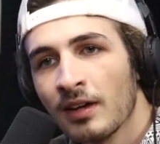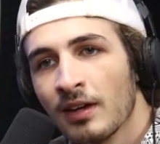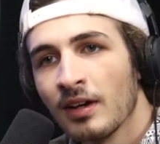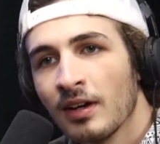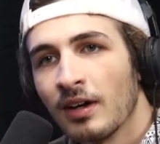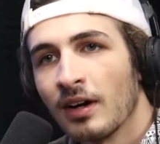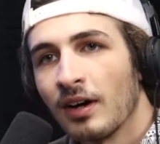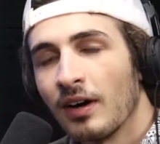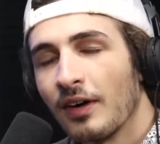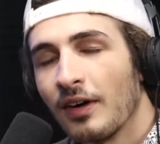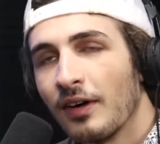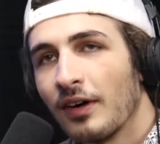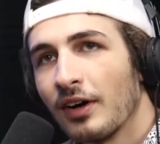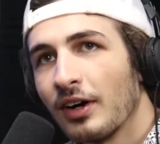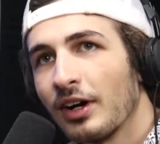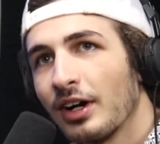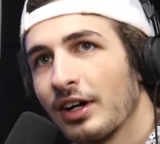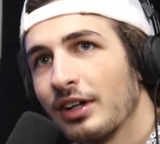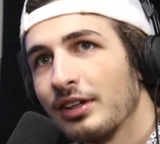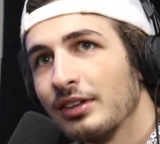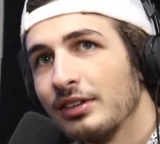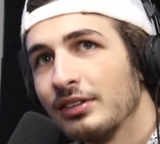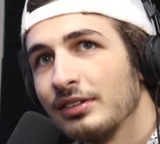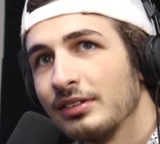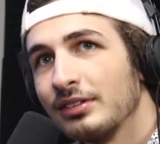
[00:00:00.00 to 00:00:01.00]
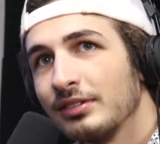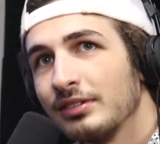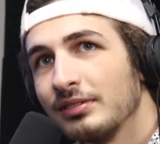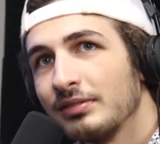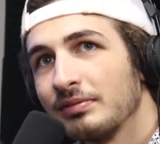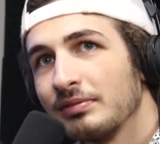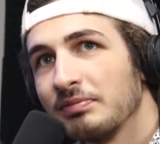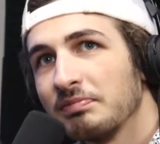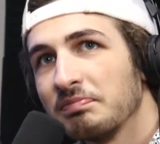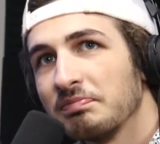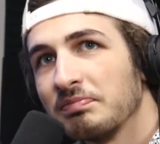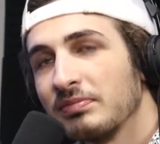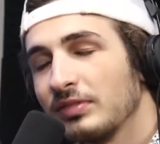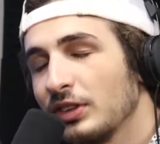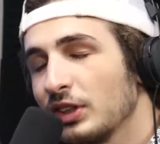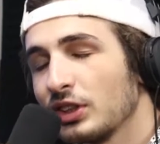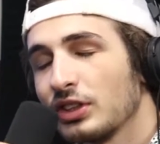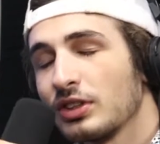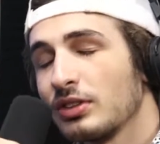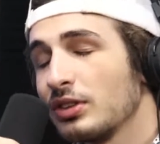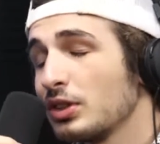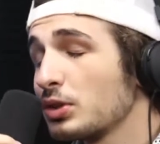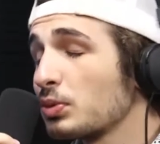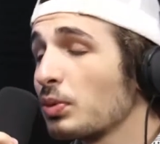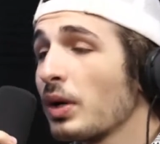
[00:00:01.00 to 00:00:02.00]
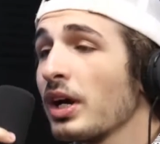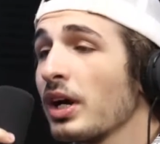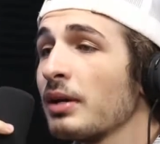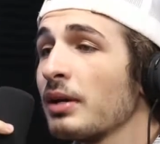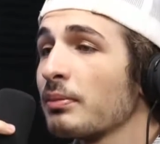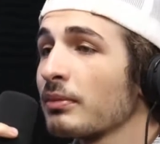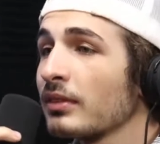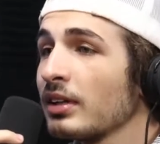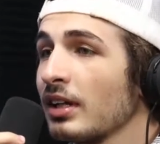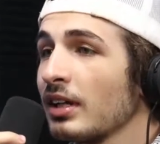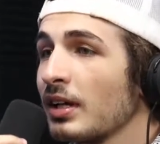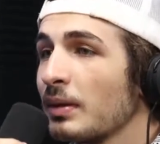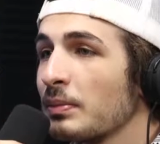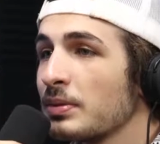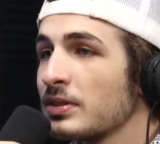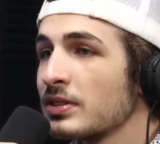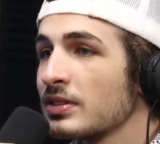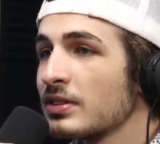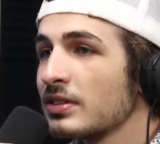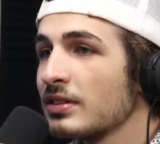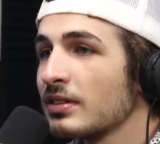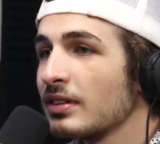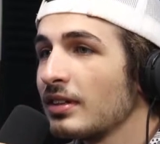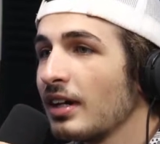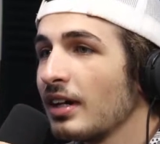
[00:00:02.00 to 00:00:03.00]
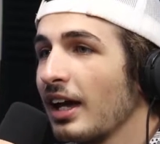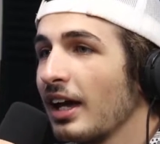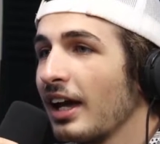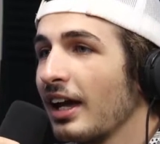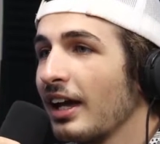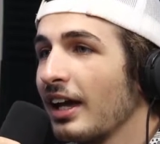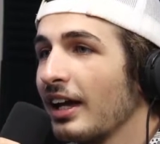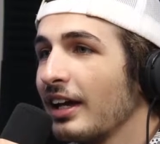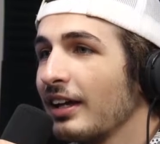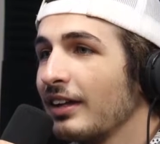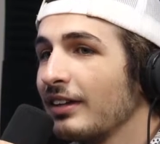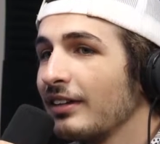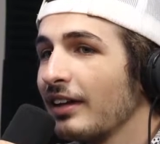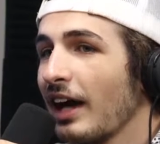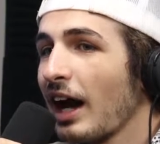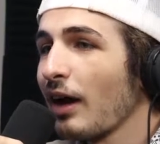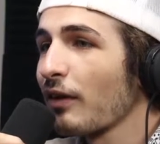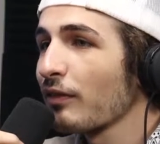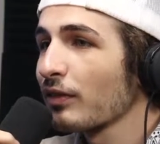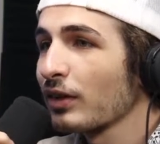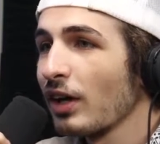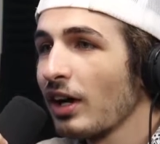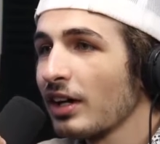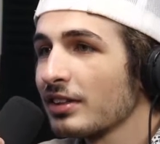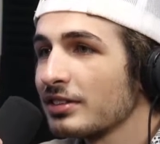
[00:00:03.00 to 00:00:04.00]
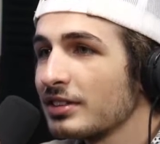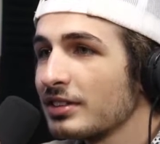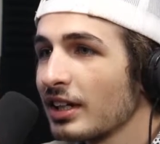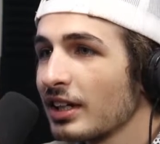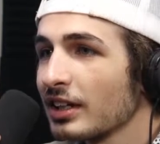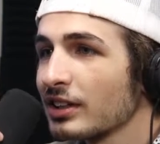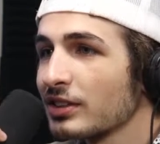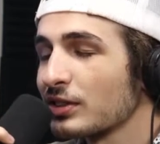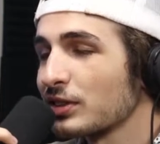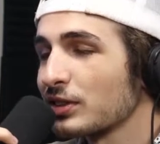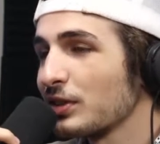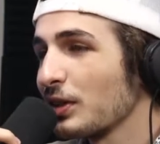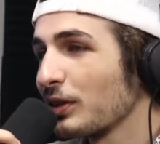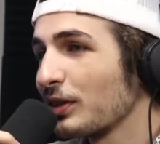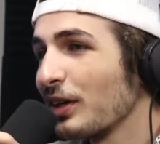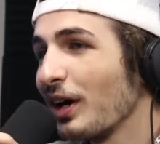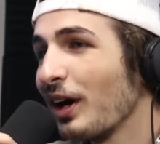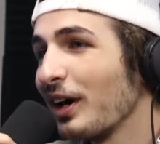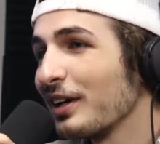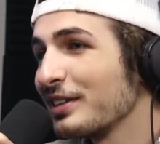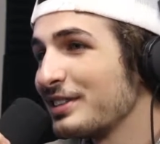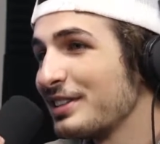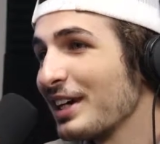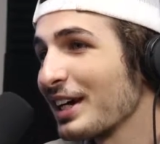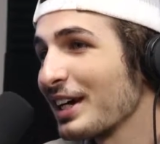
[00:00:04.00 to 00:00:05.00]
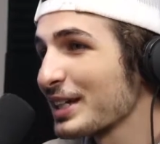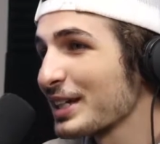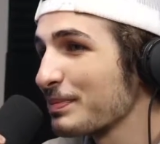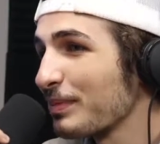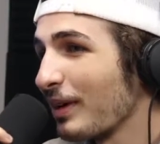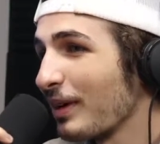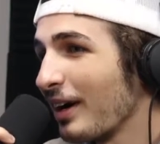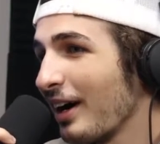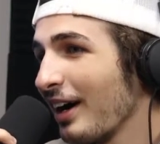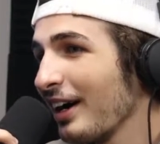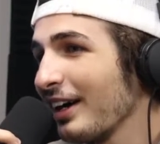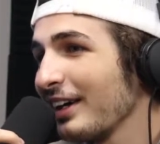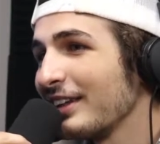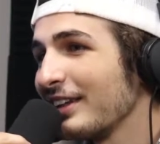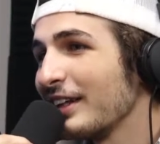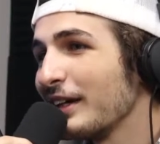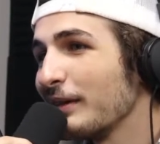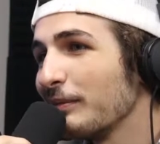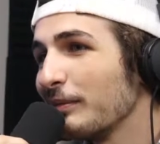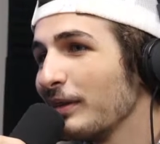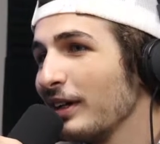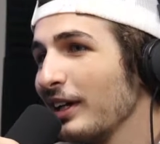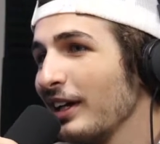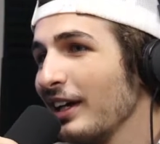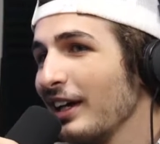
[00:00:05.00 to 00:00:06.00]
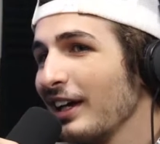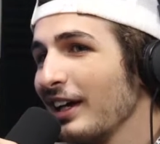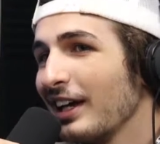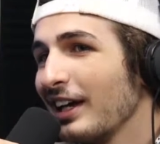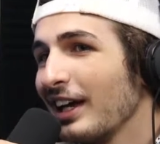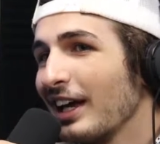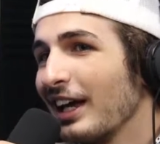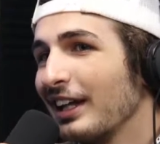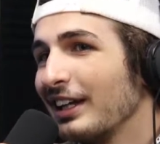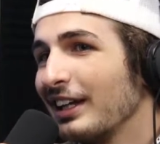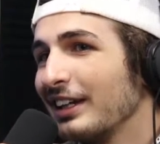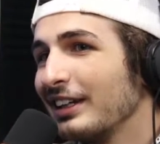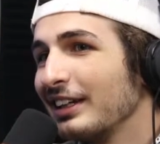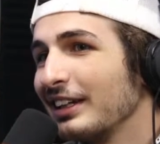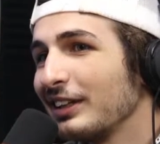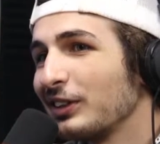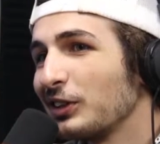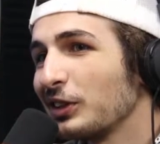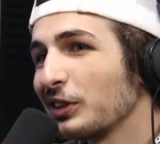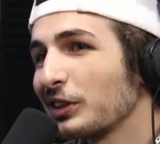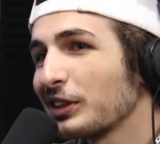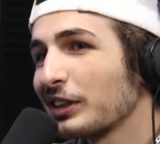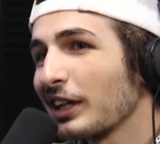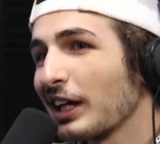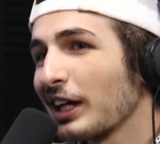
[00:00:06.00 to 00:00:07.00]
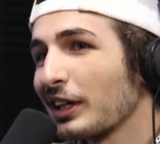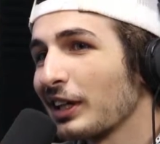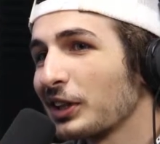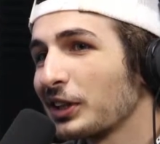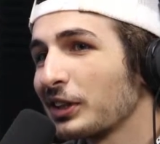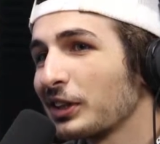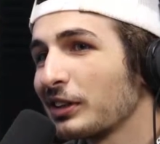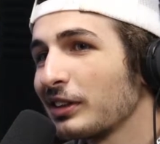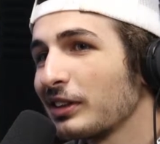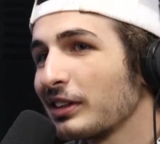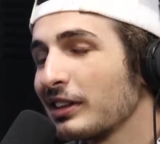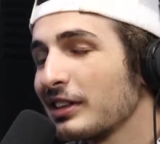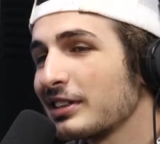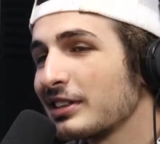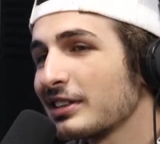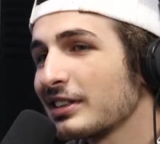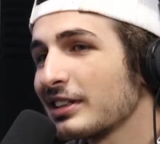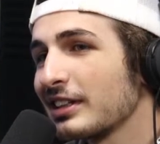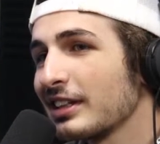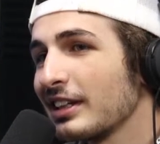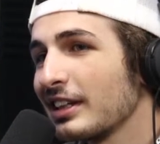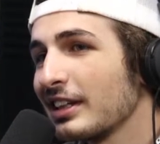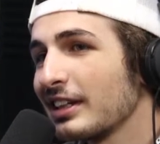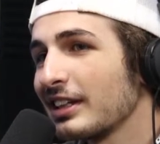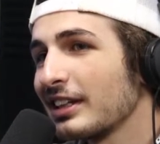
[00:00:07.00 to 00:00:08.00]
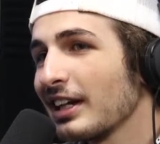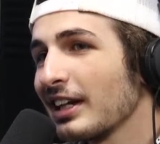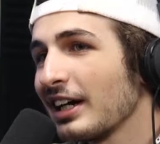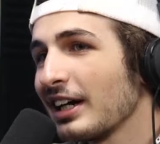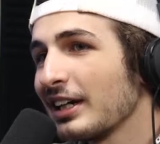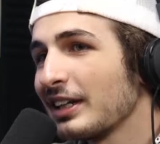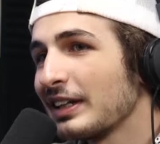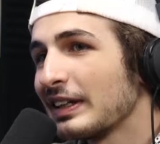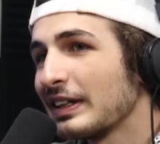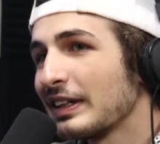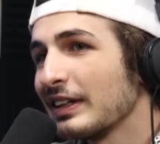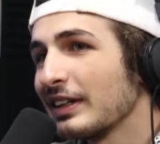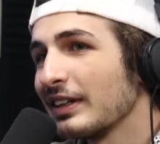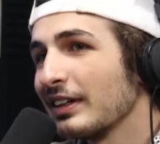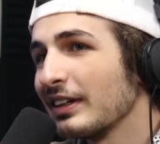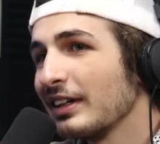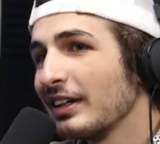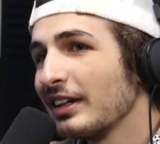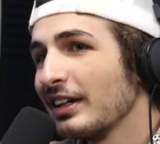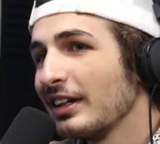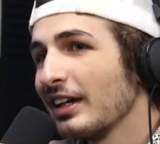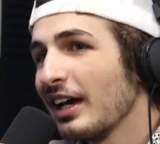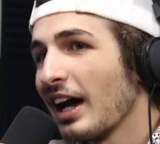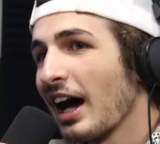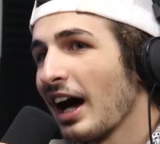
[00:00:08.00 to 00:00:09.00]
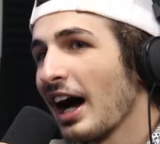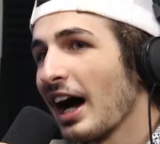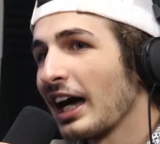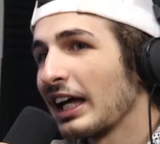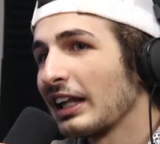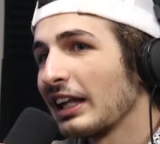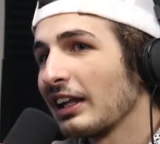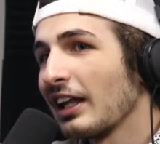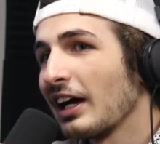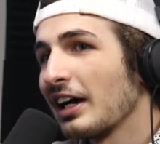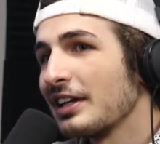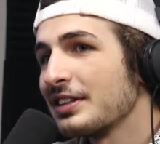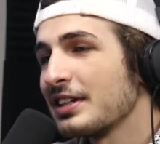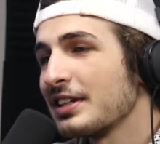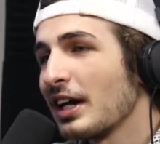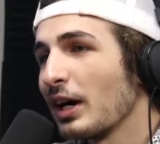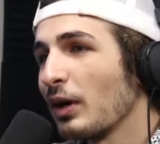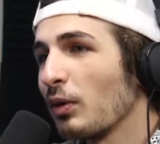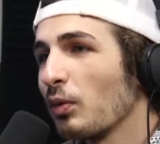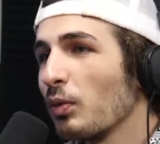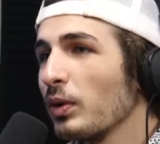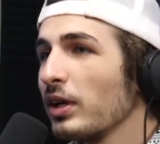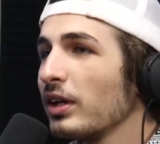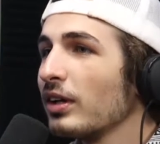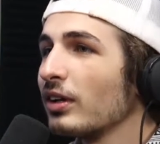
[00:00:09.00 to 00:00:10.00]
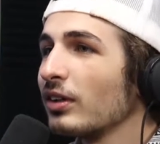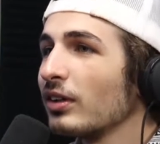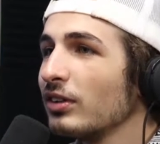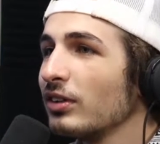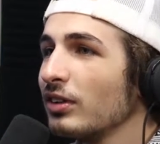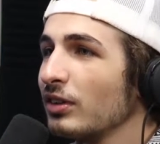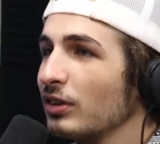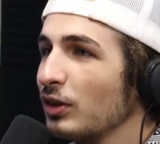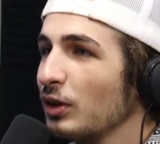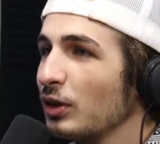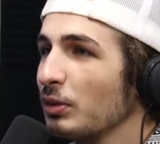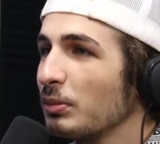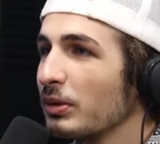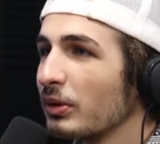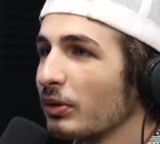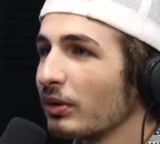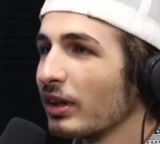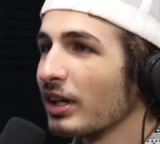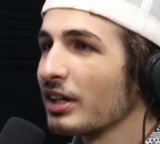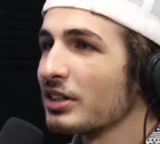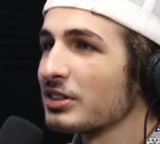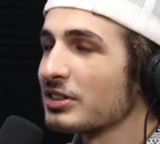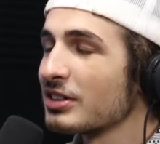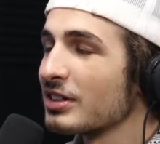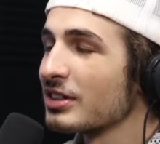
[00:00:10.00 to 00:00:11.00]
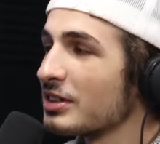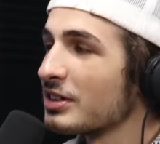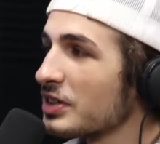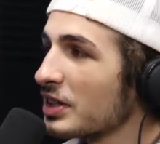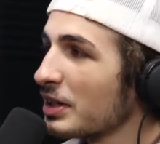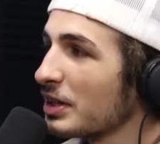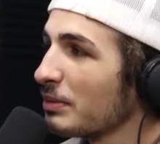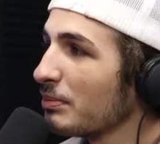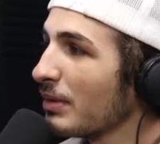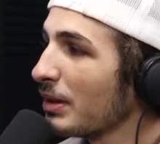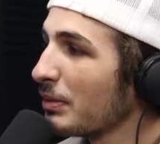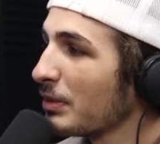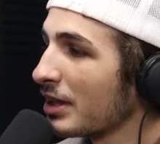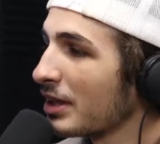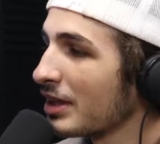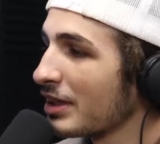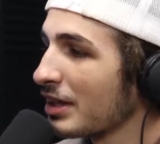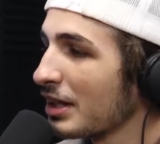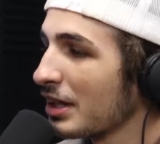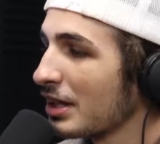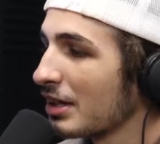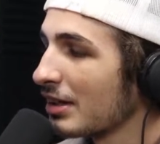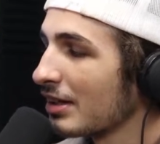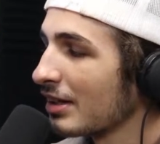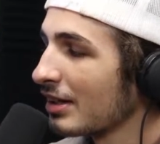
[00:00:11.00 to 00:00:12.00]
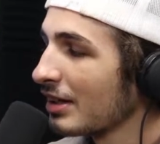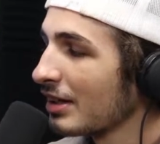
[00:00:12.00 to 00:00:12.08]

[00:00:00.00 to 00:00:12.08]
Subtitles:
on just random clips and out of context. There's no context behind them, and it just kind of it kind of highlights how weird the human race is, and it made me think.